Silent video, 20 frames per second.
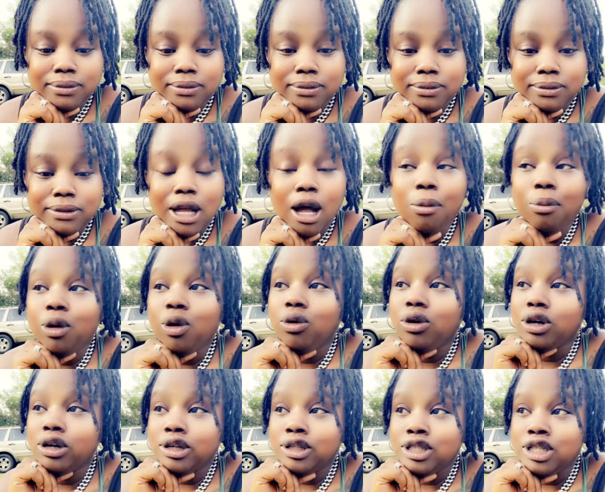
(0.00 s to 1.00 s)
I'm going
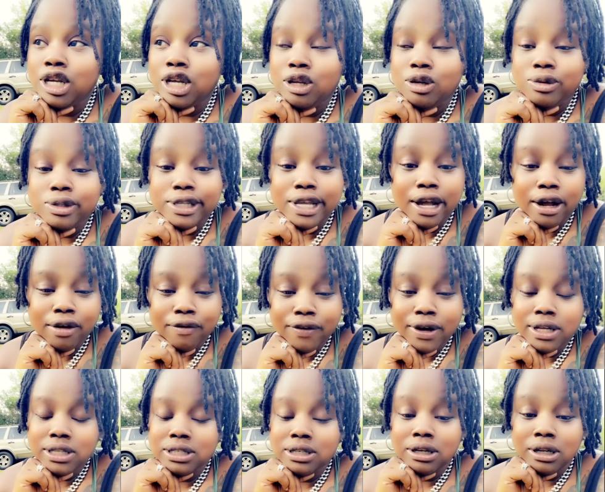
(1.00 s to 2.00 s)
to continue
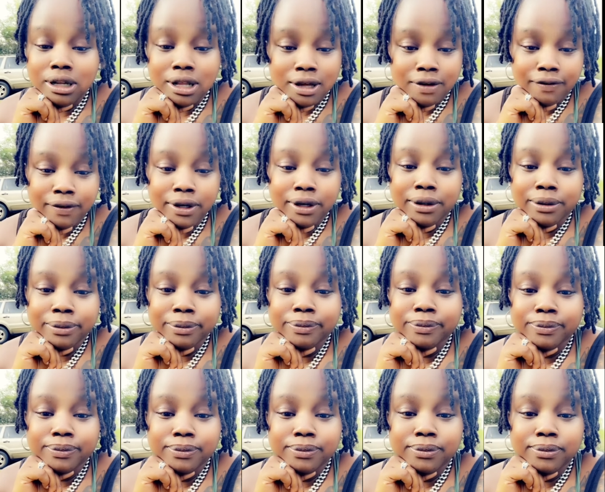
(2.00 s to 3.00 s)
sacrificing a lot for him.
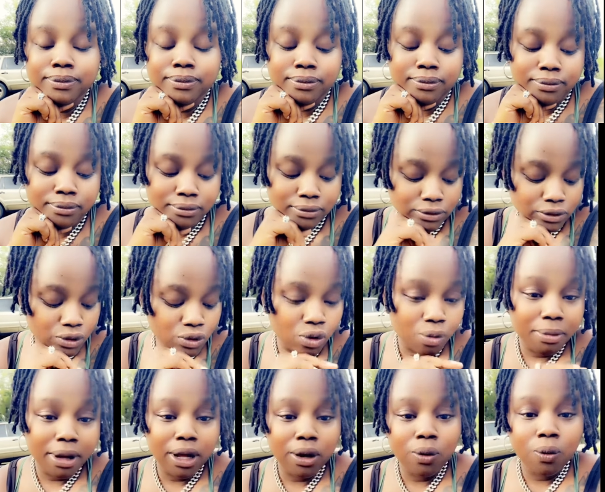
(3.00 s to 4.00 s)
No
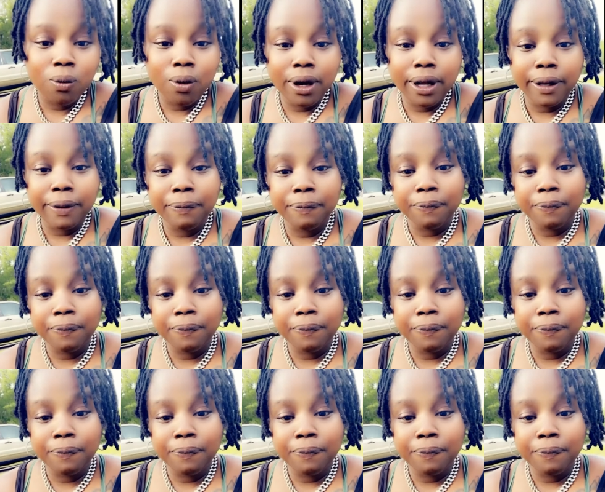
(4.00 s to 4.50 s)
matter what.